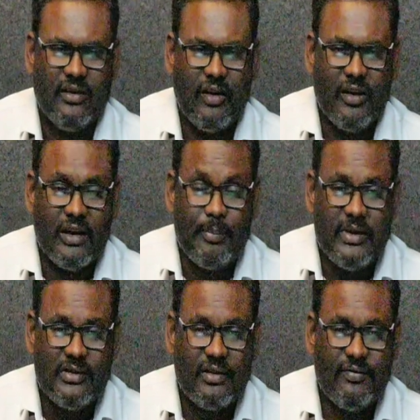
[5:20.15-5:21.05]
or a
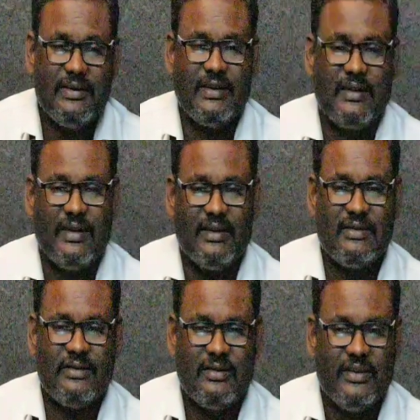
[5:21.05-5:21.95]
piece of the
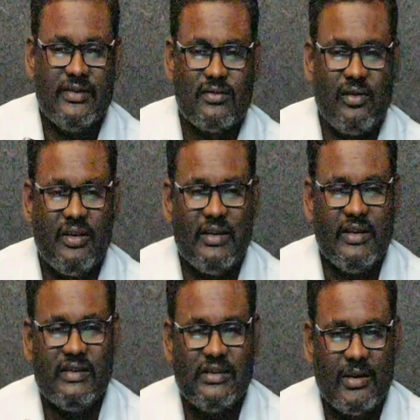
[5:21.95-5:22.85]
sentence is called
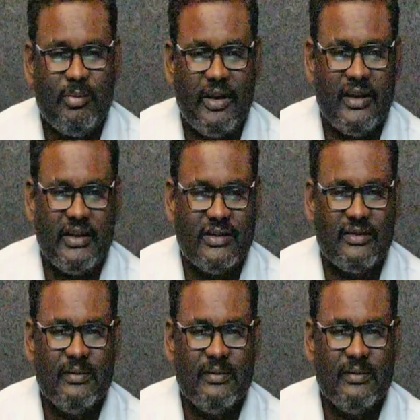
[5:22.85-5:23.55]
the segmentation.